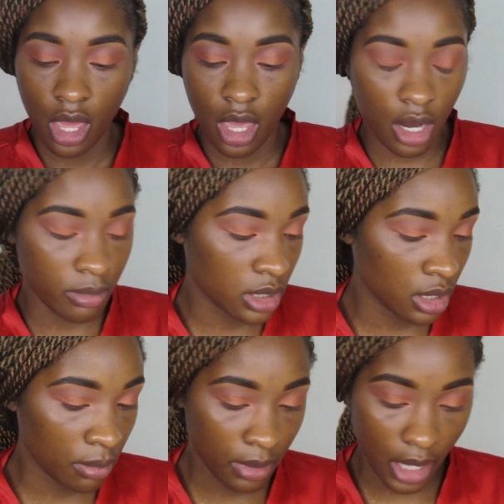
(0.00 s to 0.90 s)
And I'm just
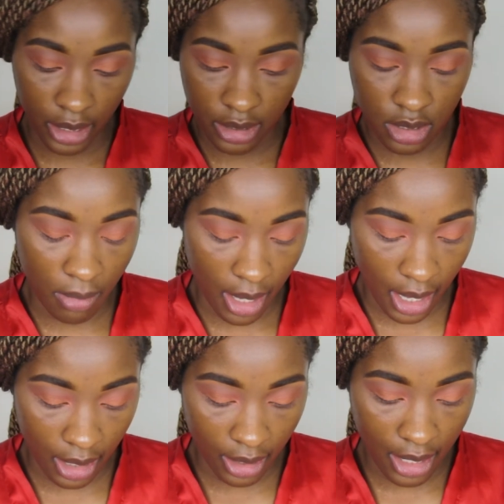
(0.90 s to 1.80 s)
going to apply it to my
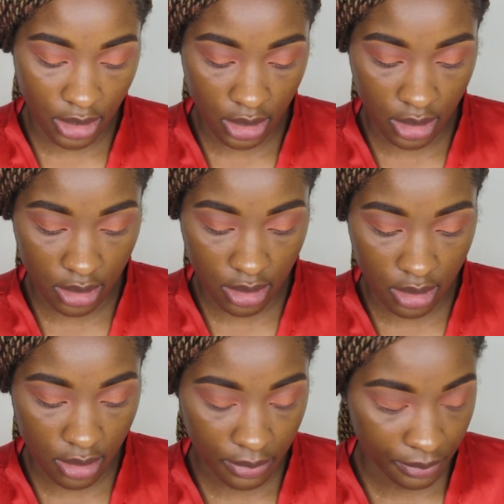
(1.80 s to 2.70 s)
eyelashes.